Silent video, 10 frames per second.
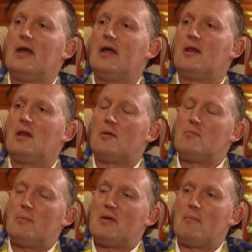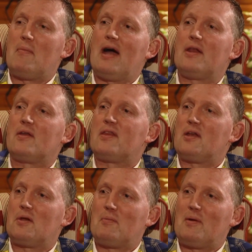in maybe a manner that
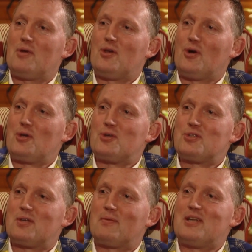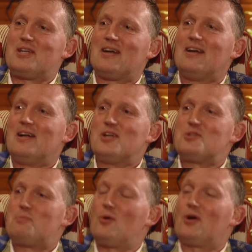they're maybe not used to be
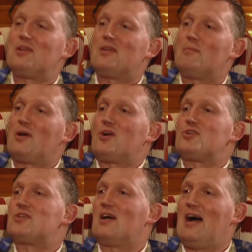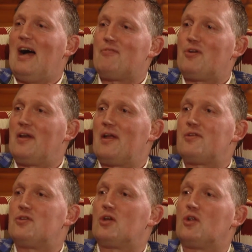spoken to, because I've got
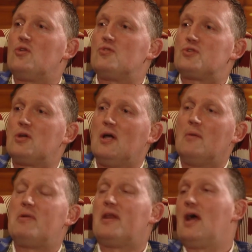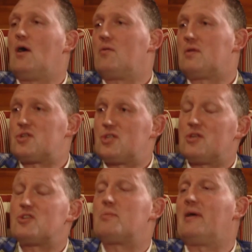nothing to lose. But now
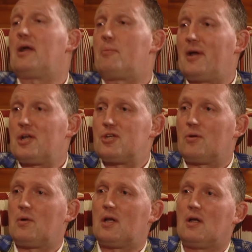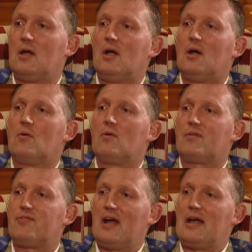there's a bigger picture where we're
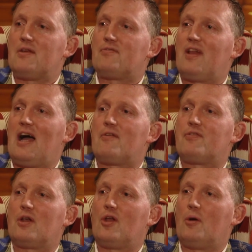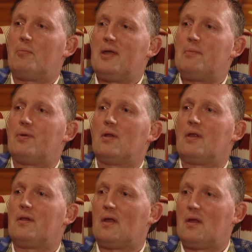flying the flag for a lot of people,
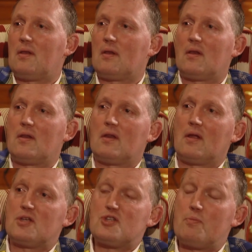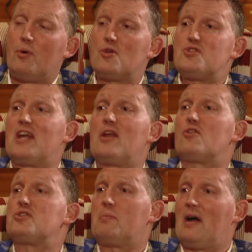and the support and
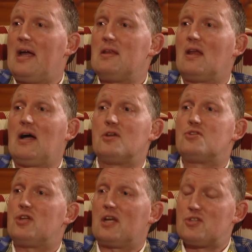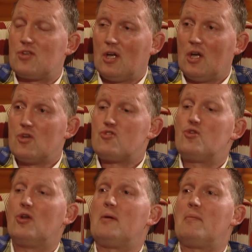generosity behind that is just
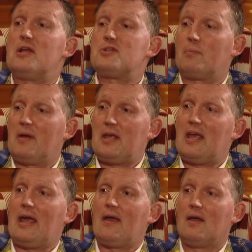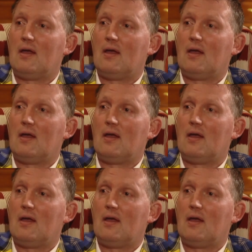truly amazing. But yeah,